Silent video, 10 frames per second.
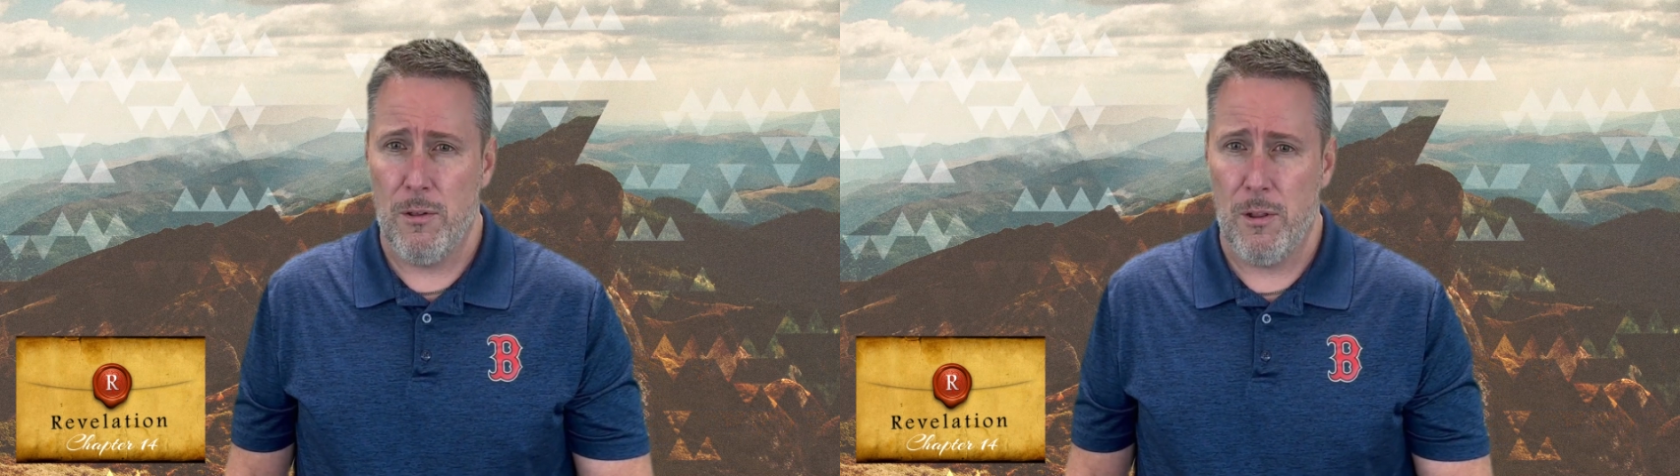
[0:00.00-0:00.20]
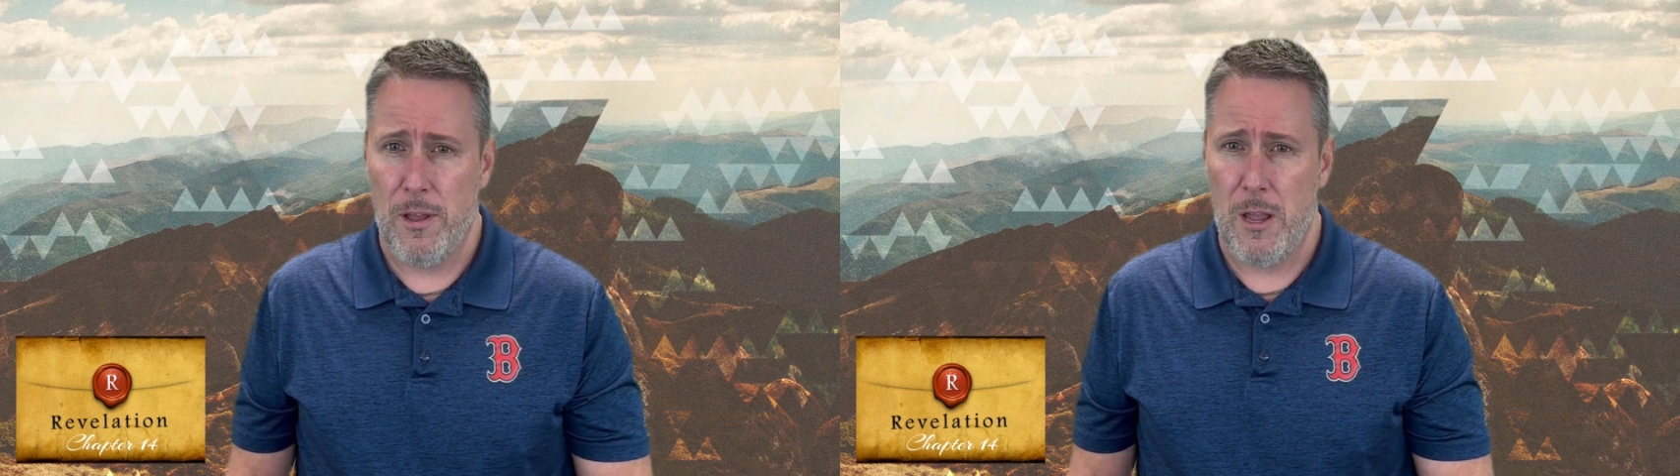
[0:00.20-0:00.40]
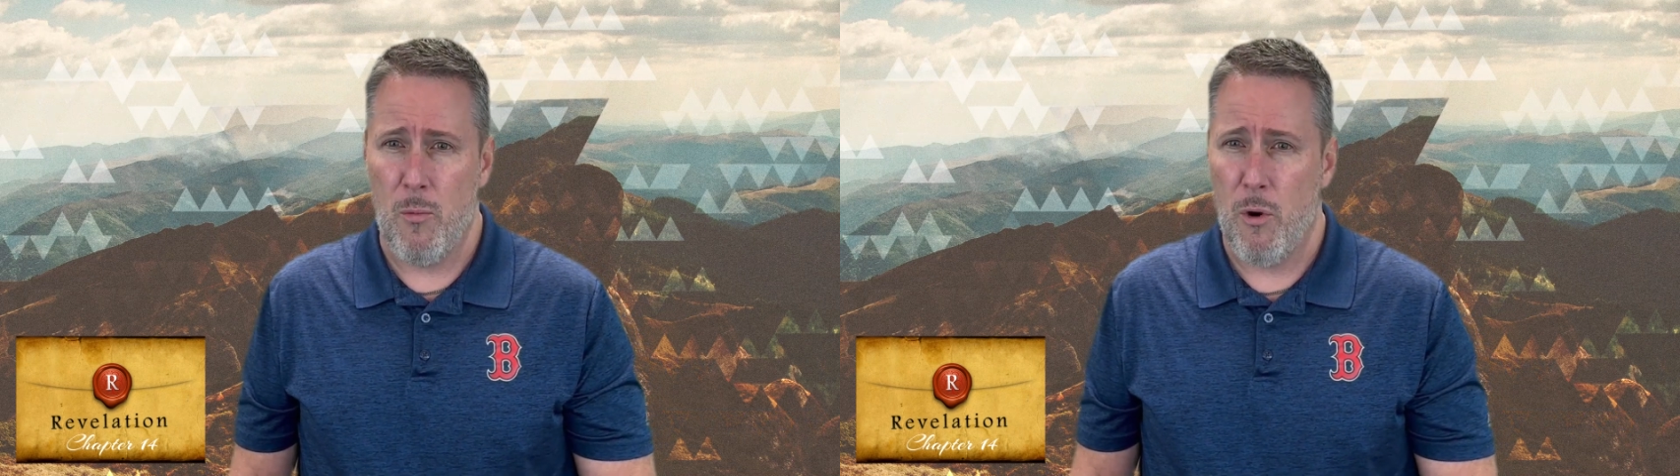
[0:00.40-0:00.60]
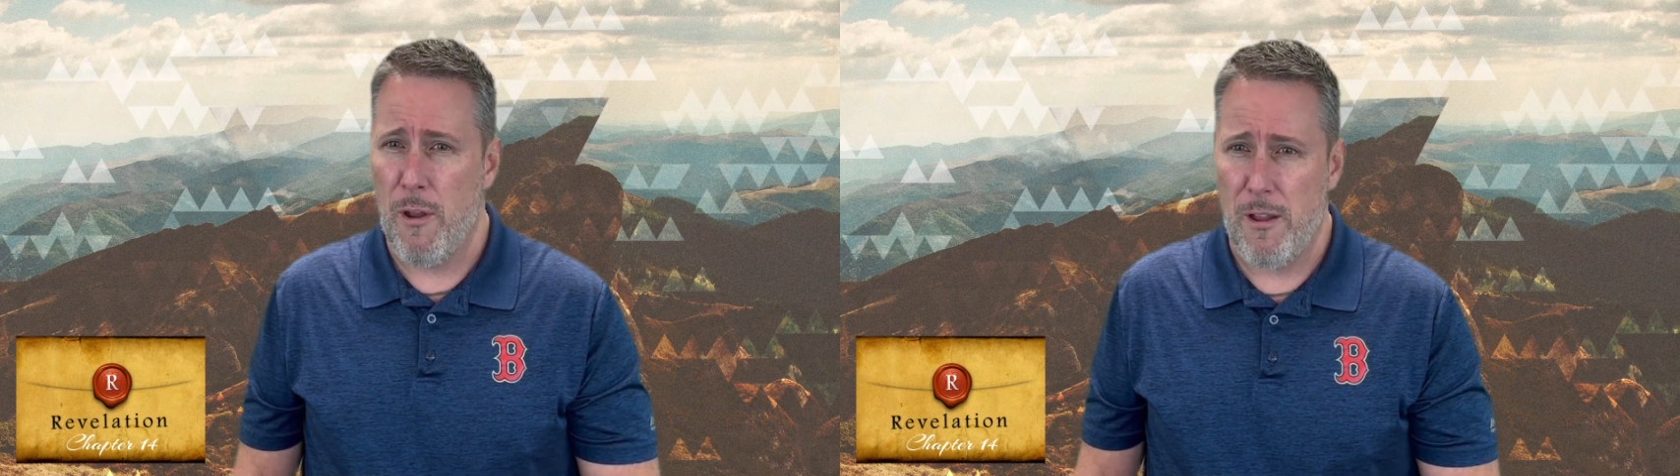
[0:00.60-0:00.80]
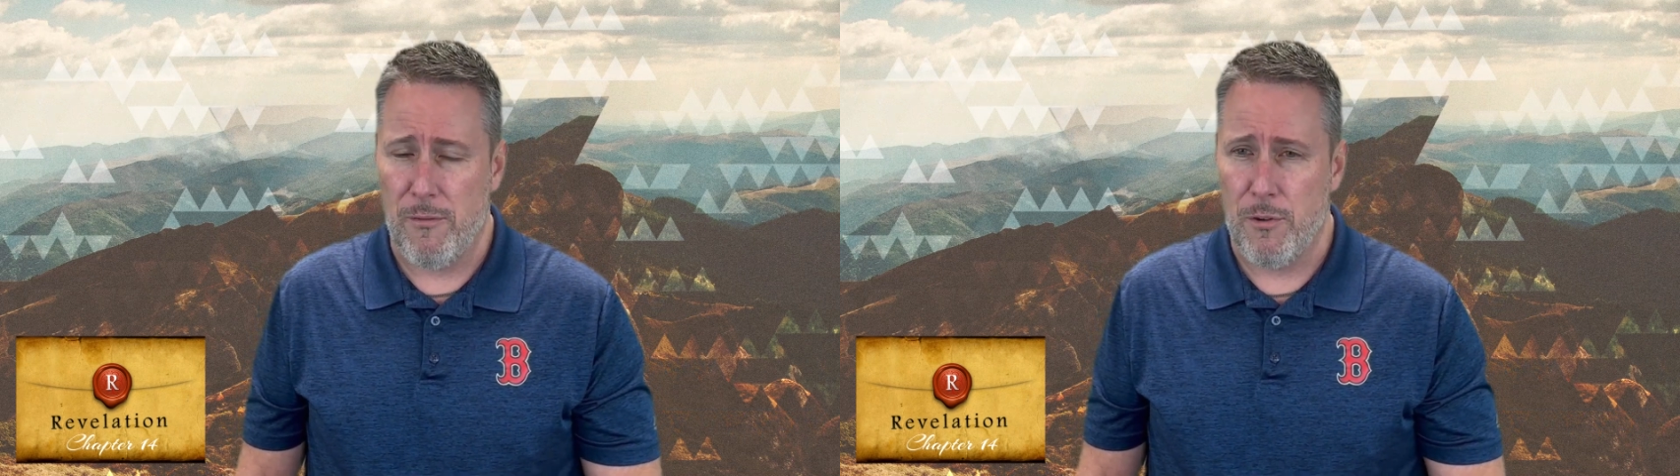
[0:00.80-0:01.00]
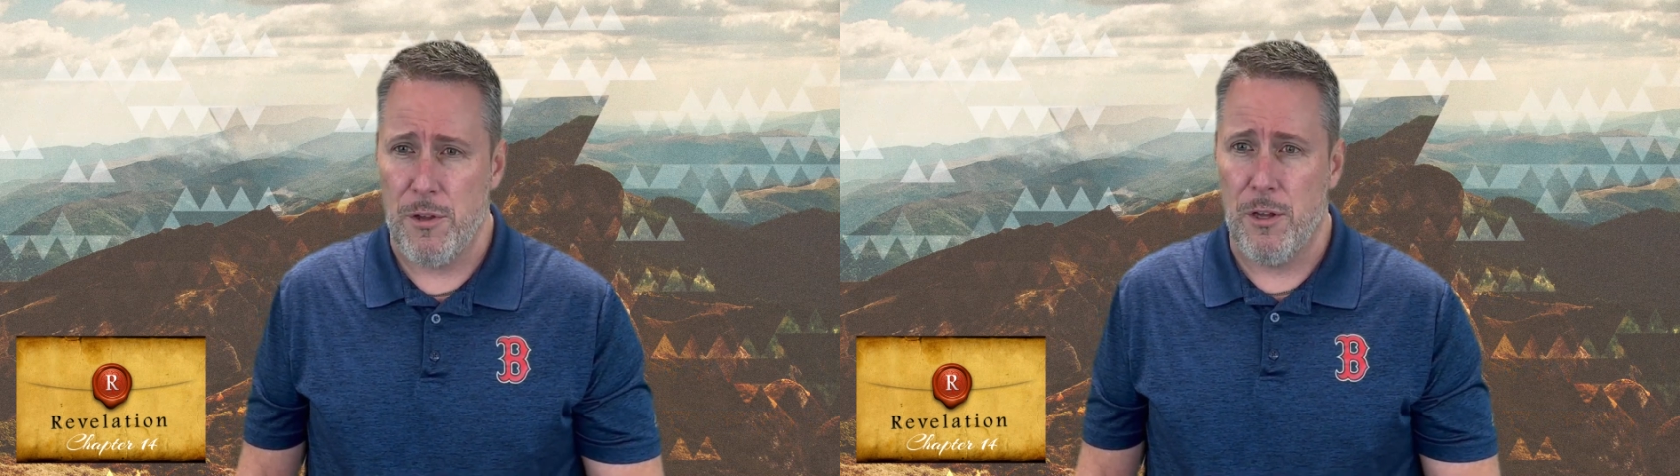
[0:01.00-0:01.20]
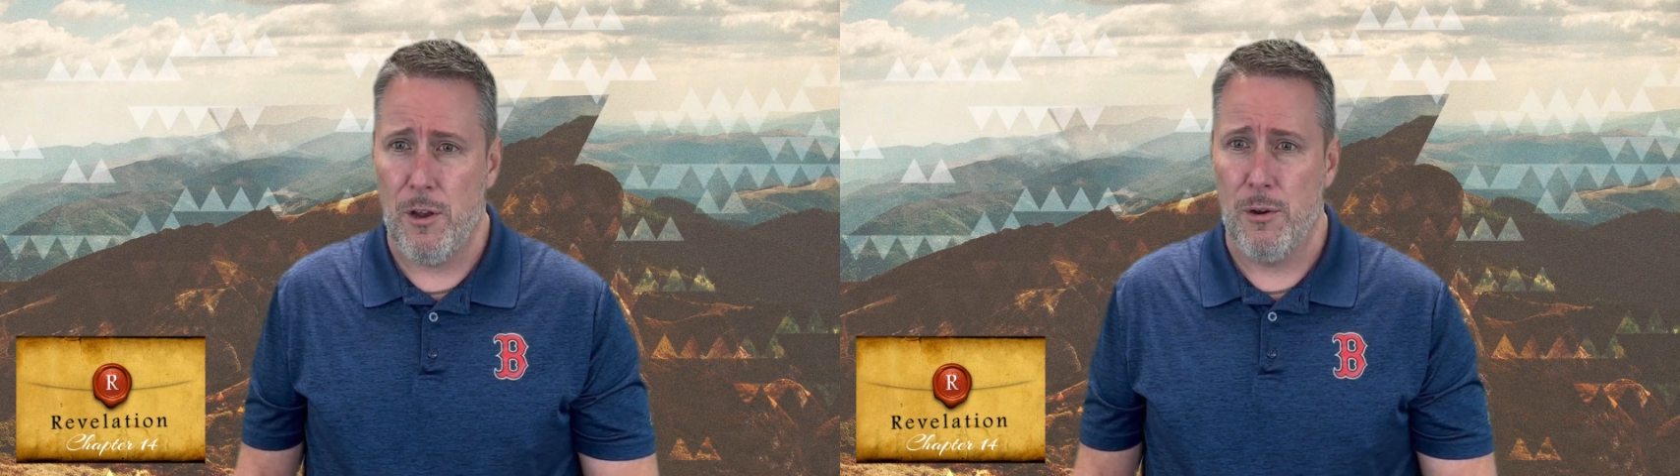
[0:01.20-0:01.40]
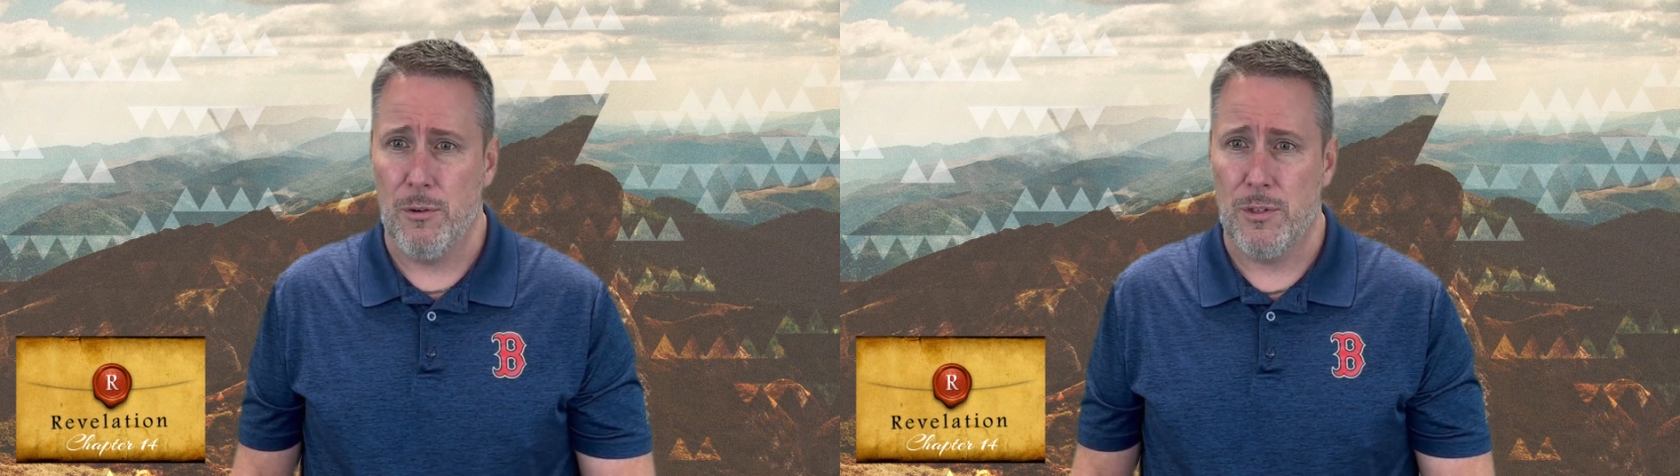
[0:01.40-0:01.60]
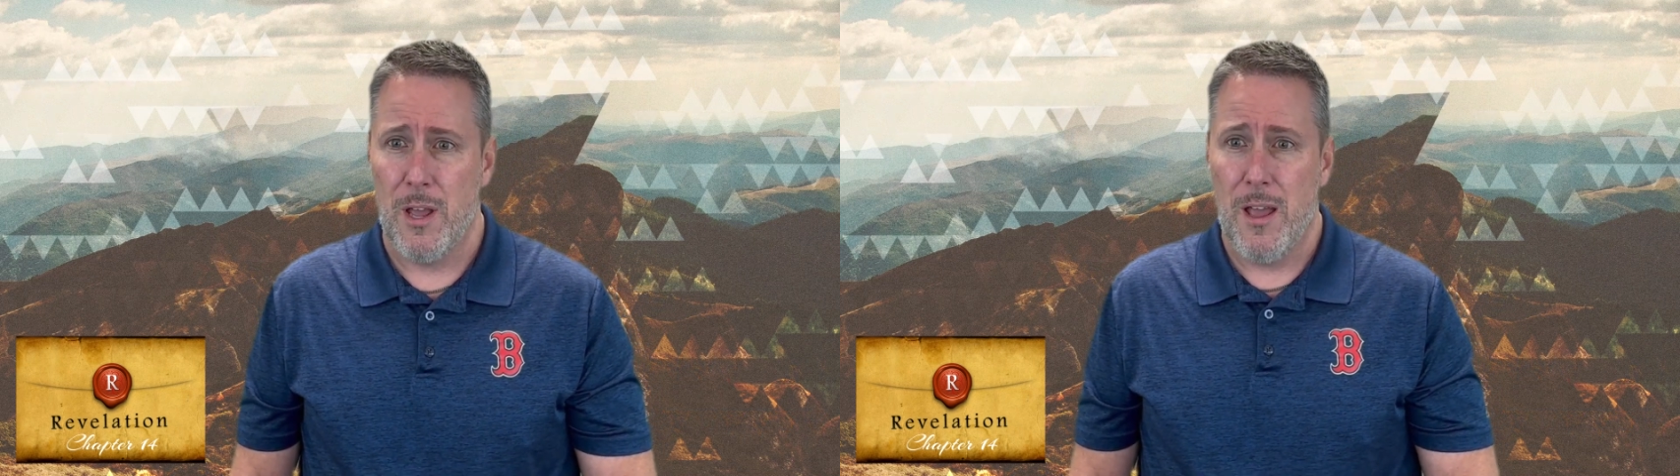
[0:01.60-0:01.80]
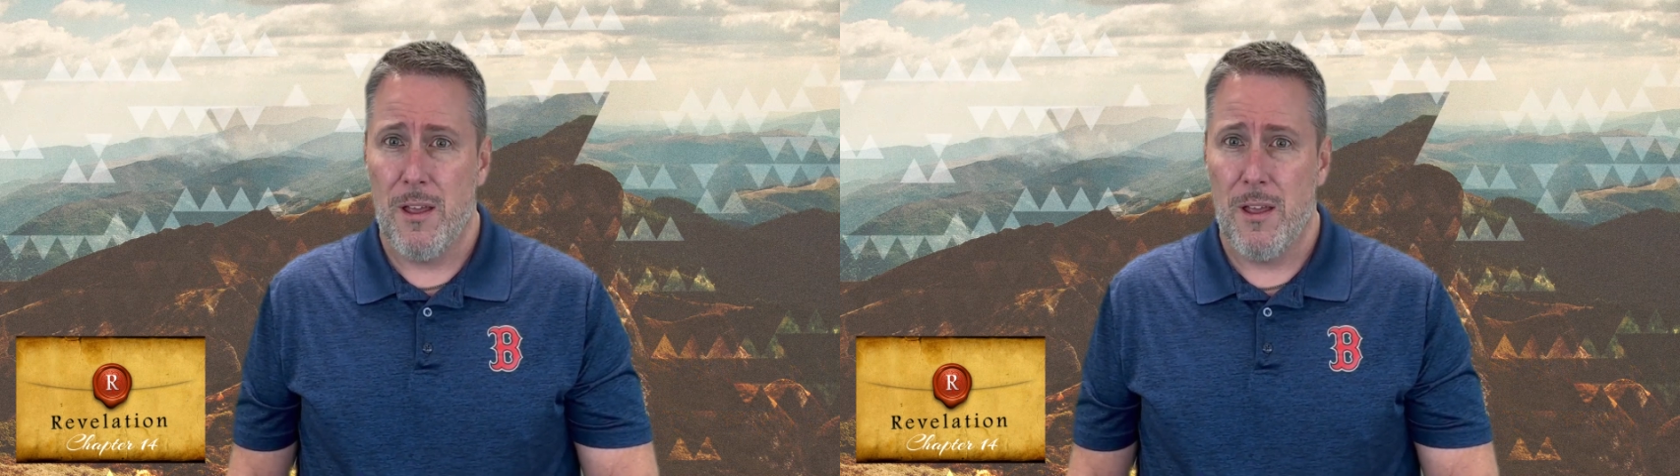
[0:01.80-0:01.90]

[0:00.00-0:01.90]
the Lamb wherever he goes.